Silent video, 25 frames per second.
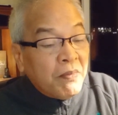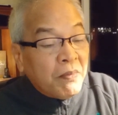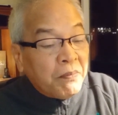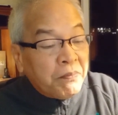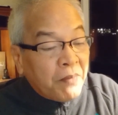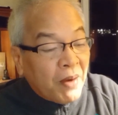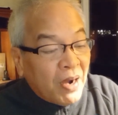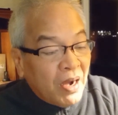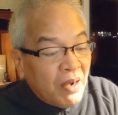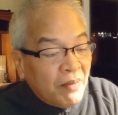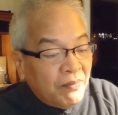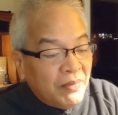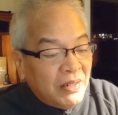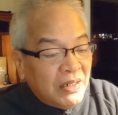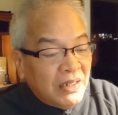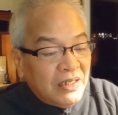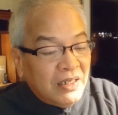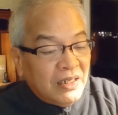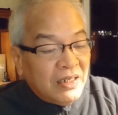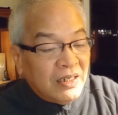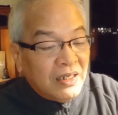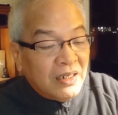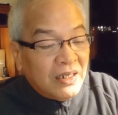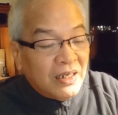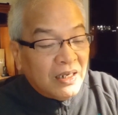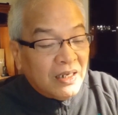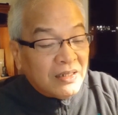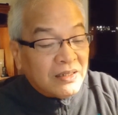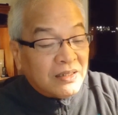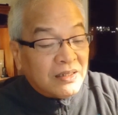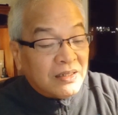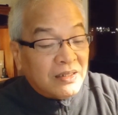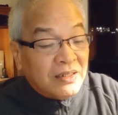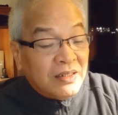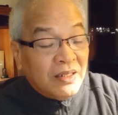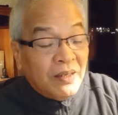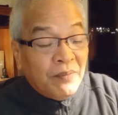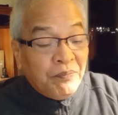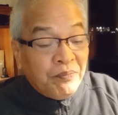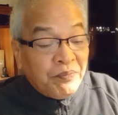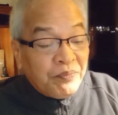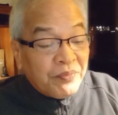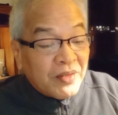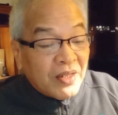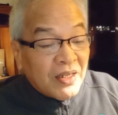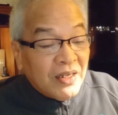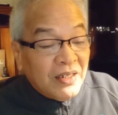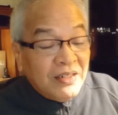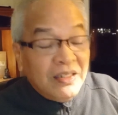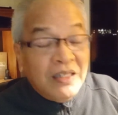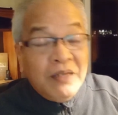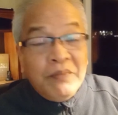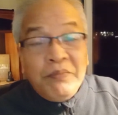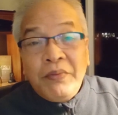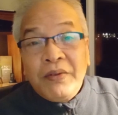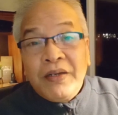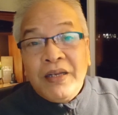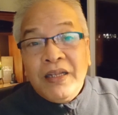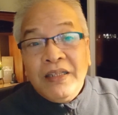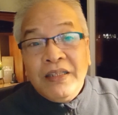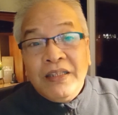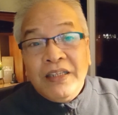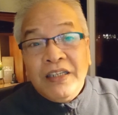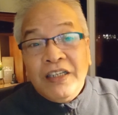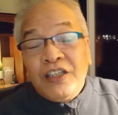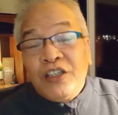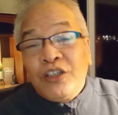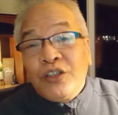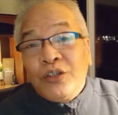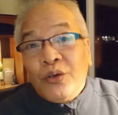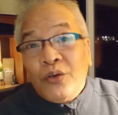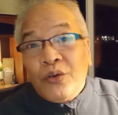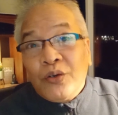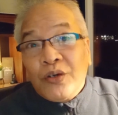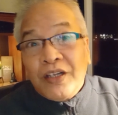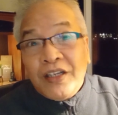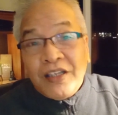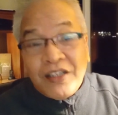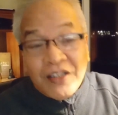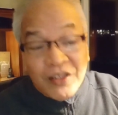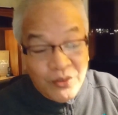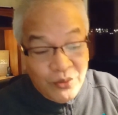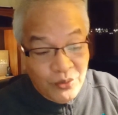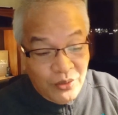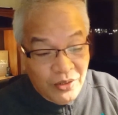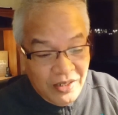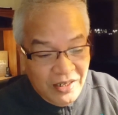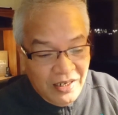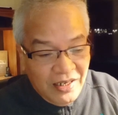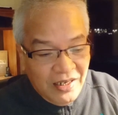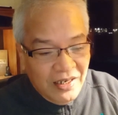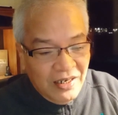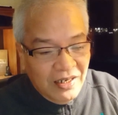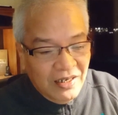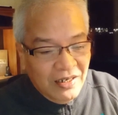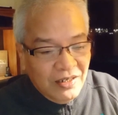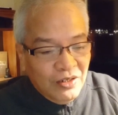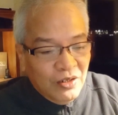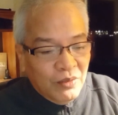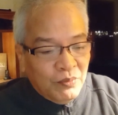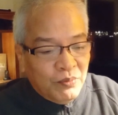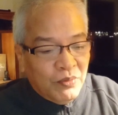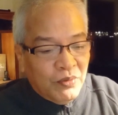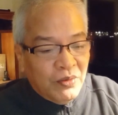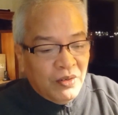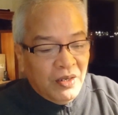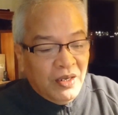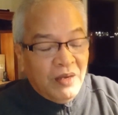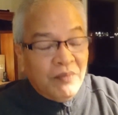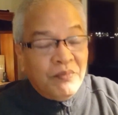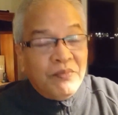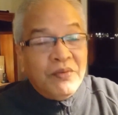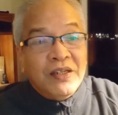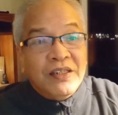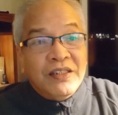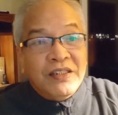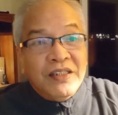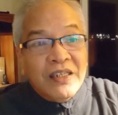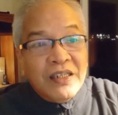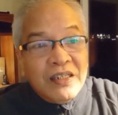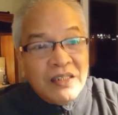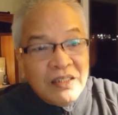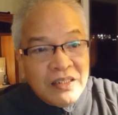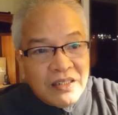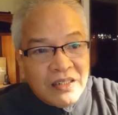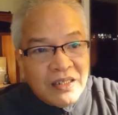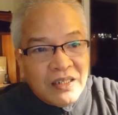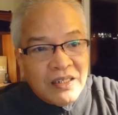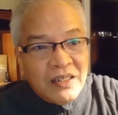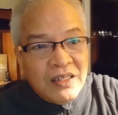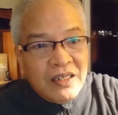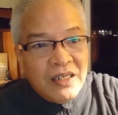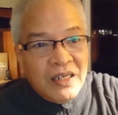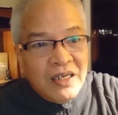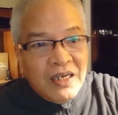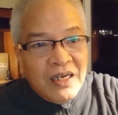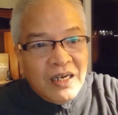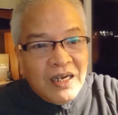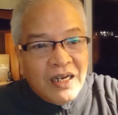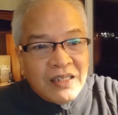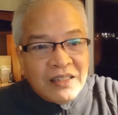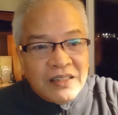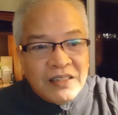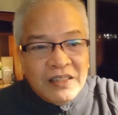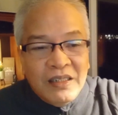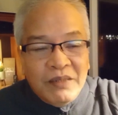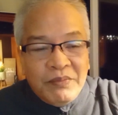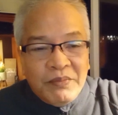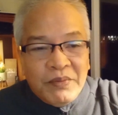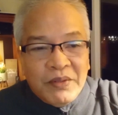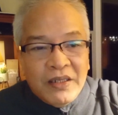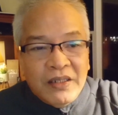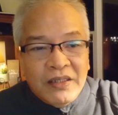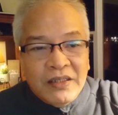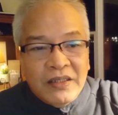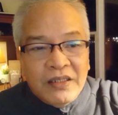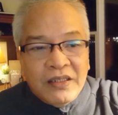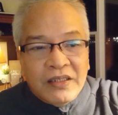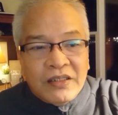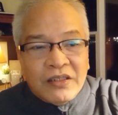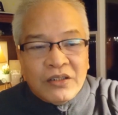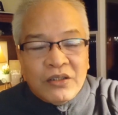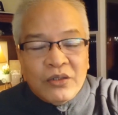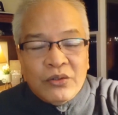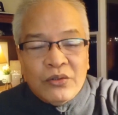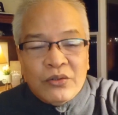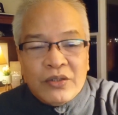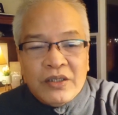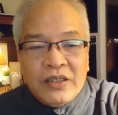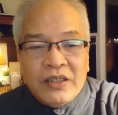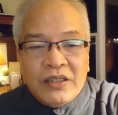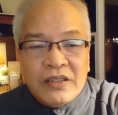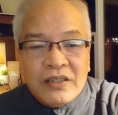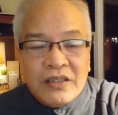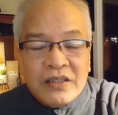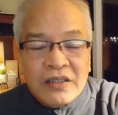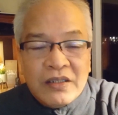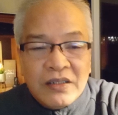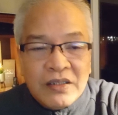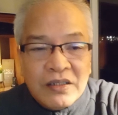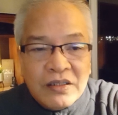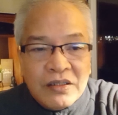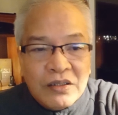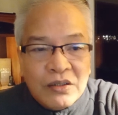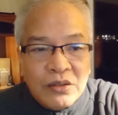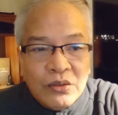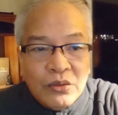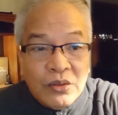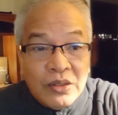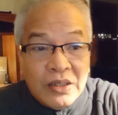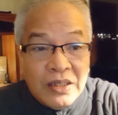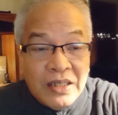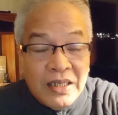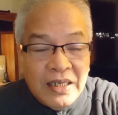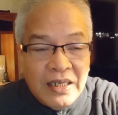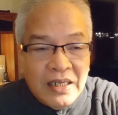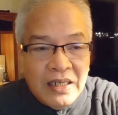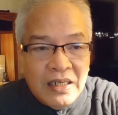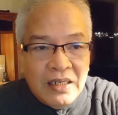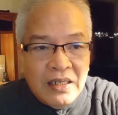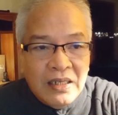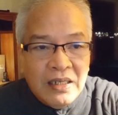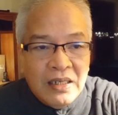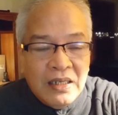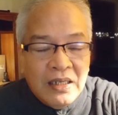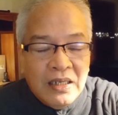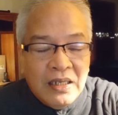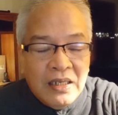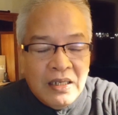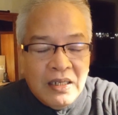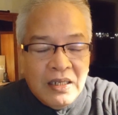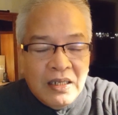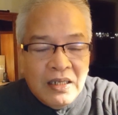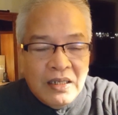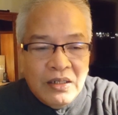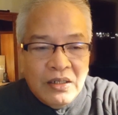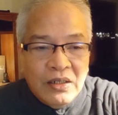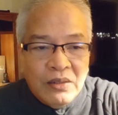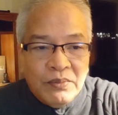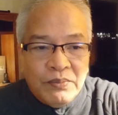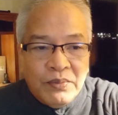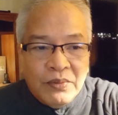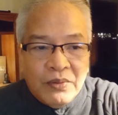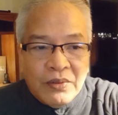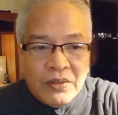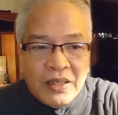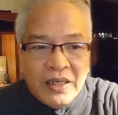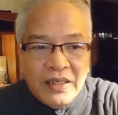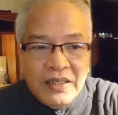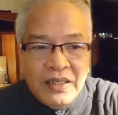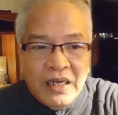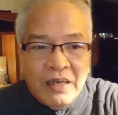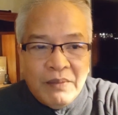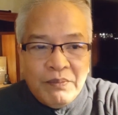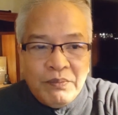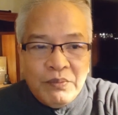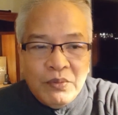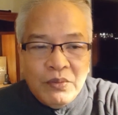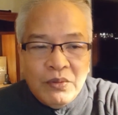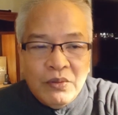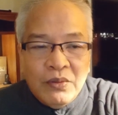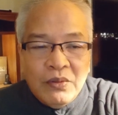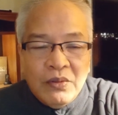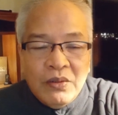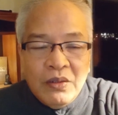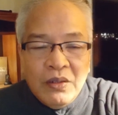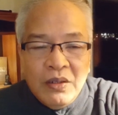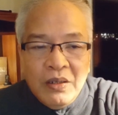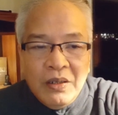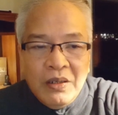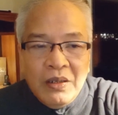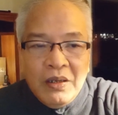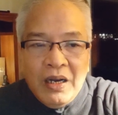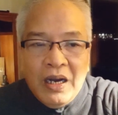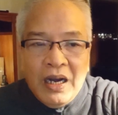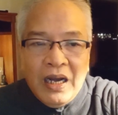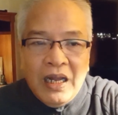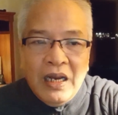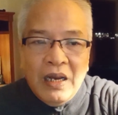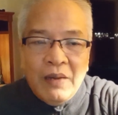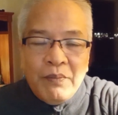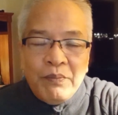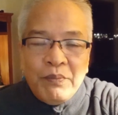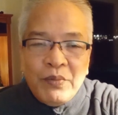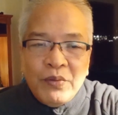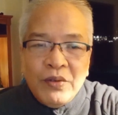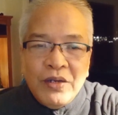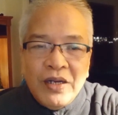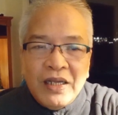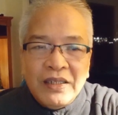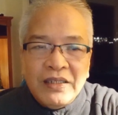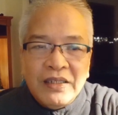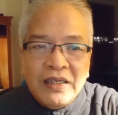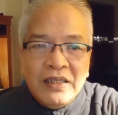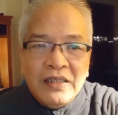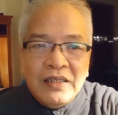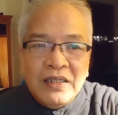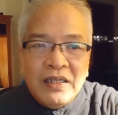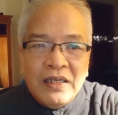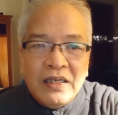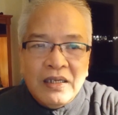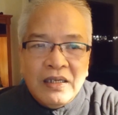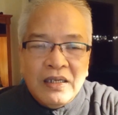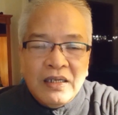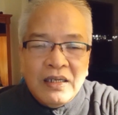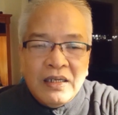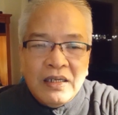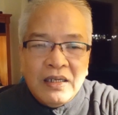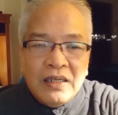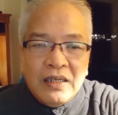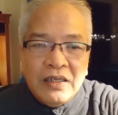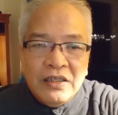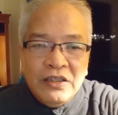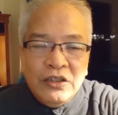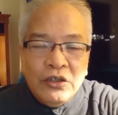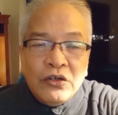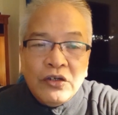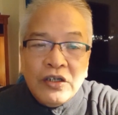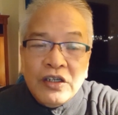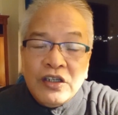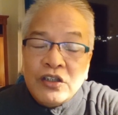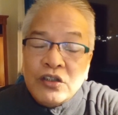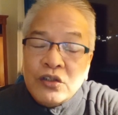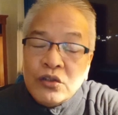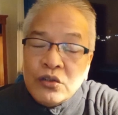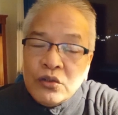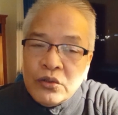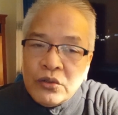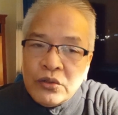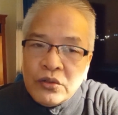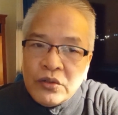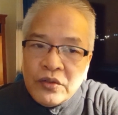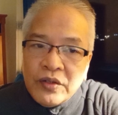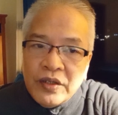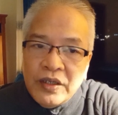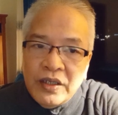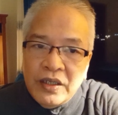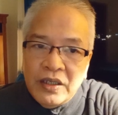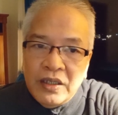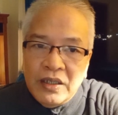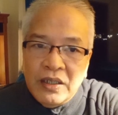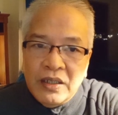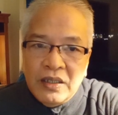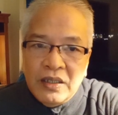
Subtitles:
family has different stories to tell, no po. Every children has different stories to tell, no po. Kaya po, alam po natin na your story,